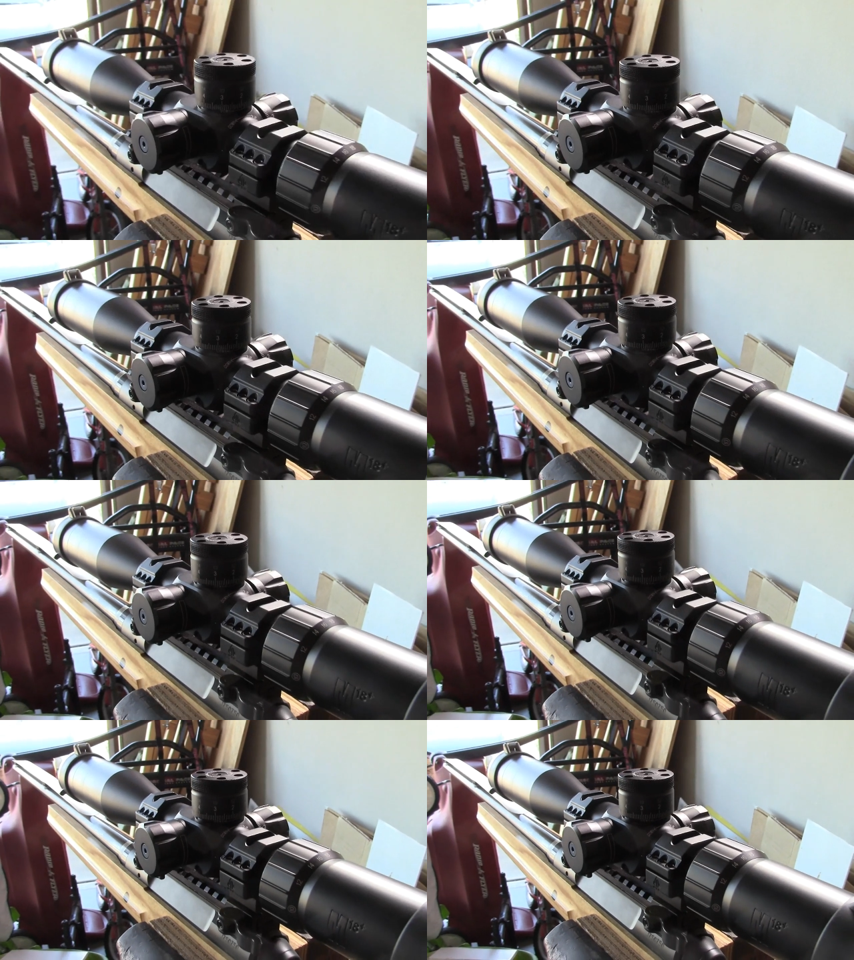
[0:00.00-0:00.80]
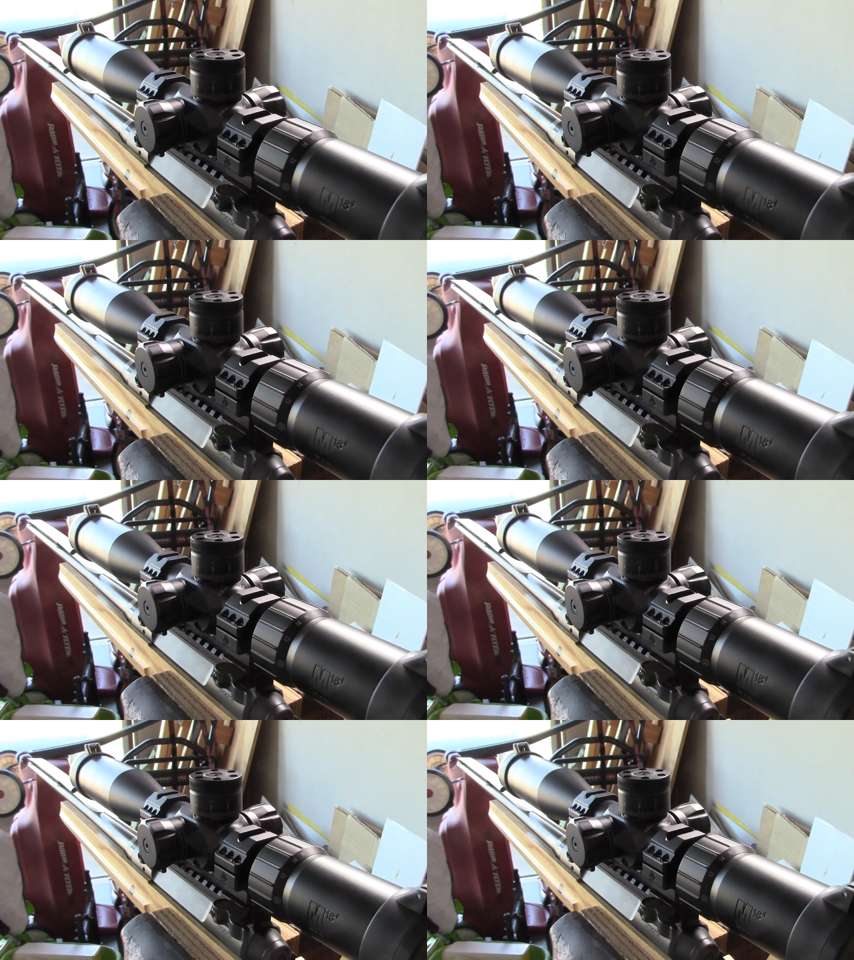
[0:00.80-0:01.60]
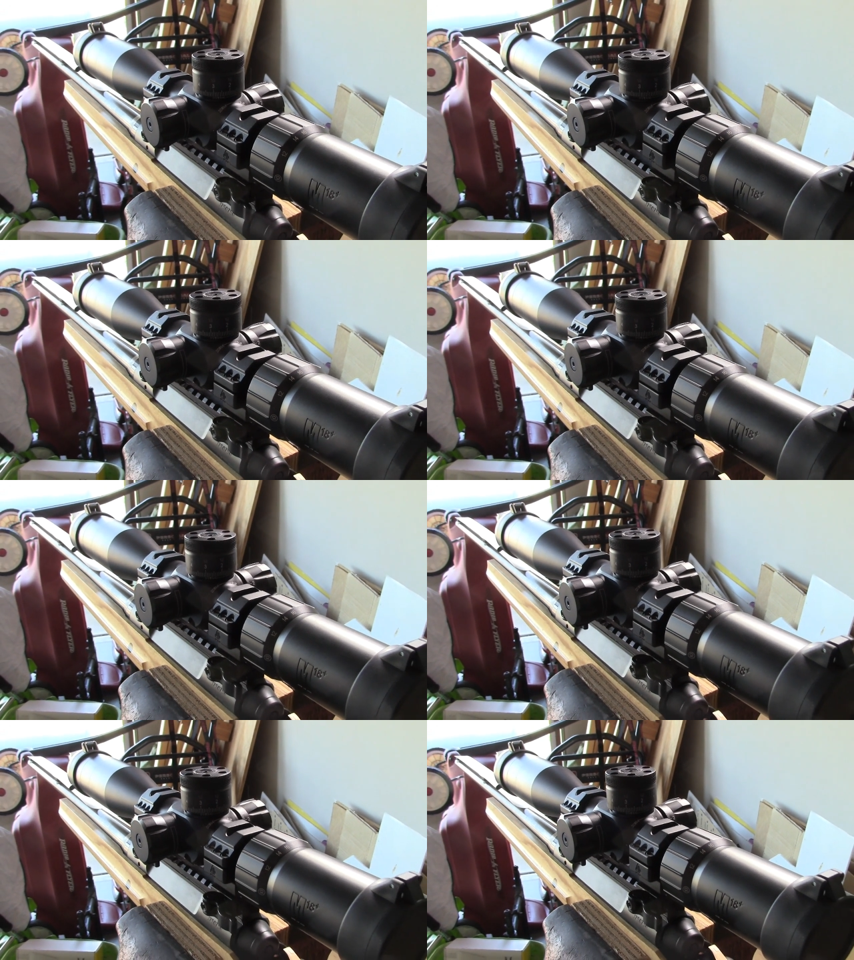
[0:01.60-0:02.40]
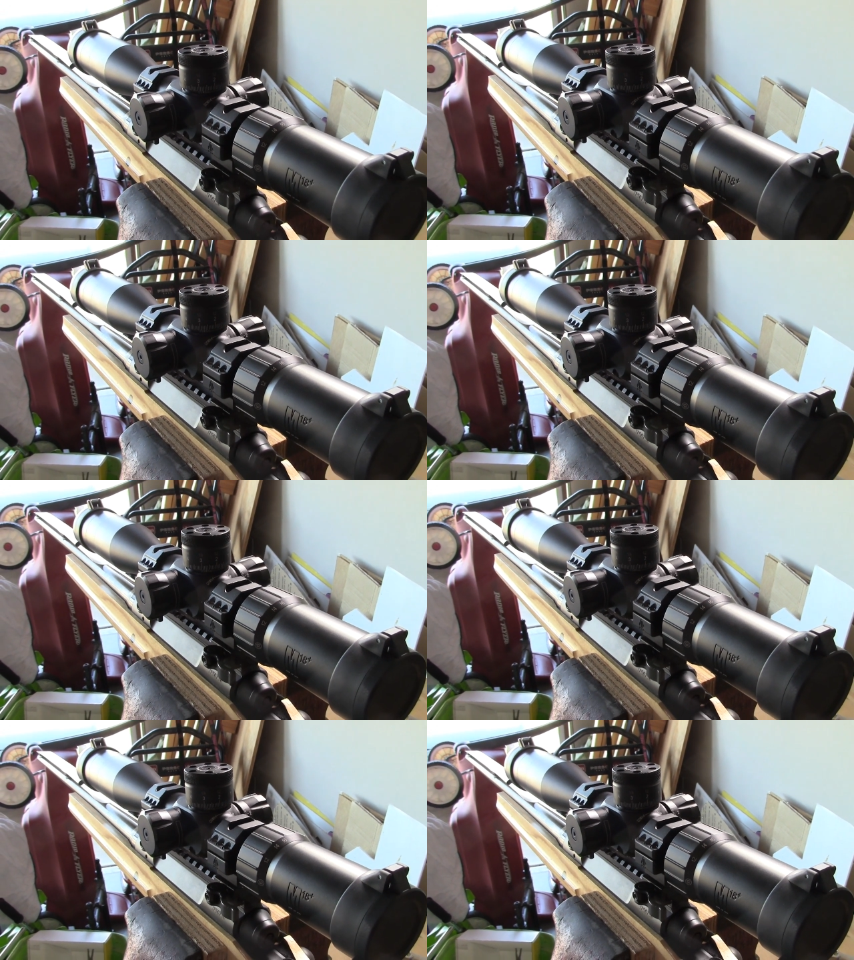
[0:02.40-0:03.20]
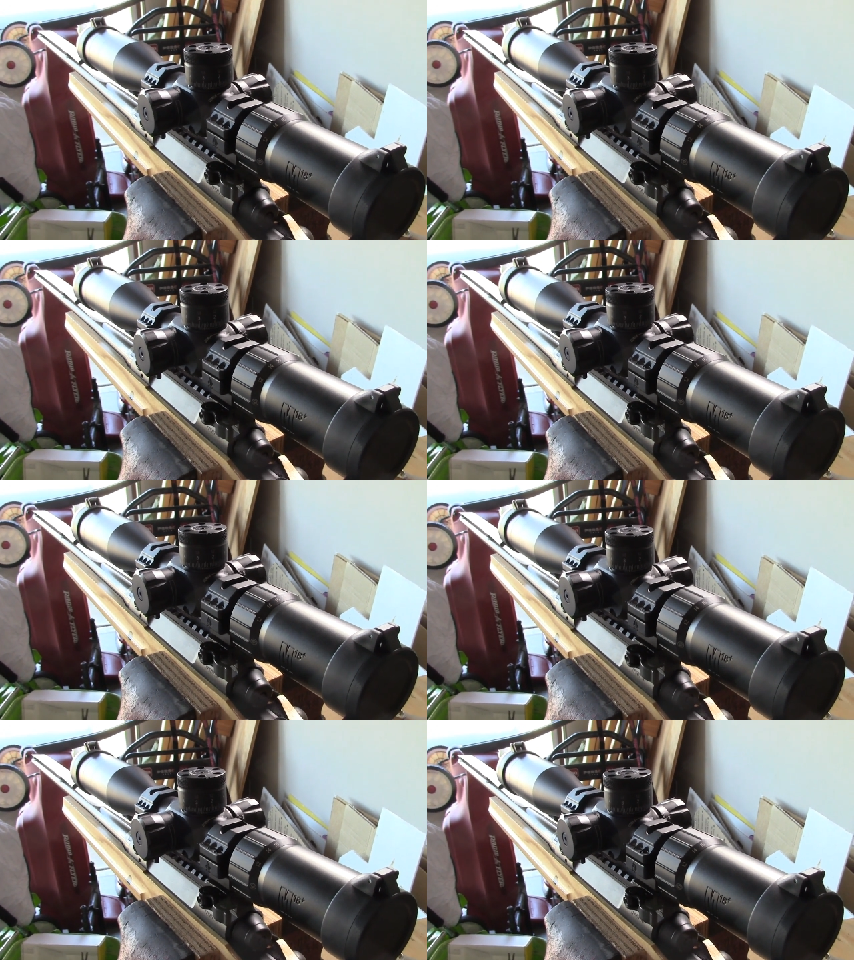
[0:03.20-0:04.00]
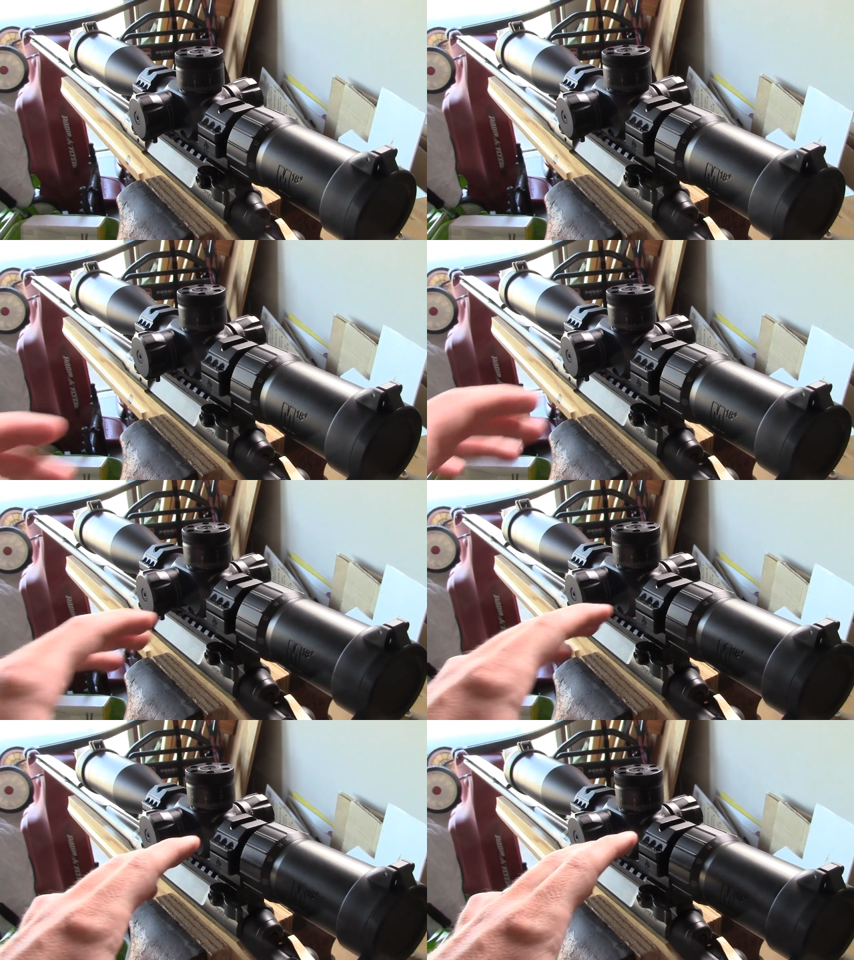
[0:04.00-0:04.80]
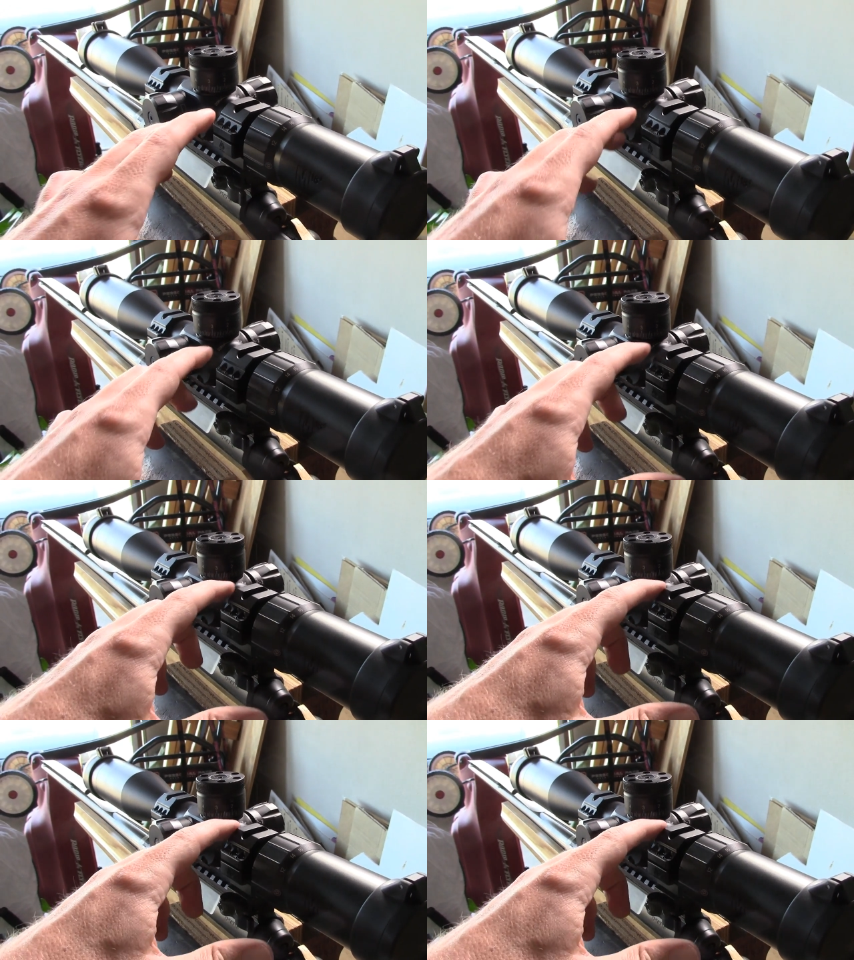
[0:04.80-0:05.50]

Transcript: (no speaker visible)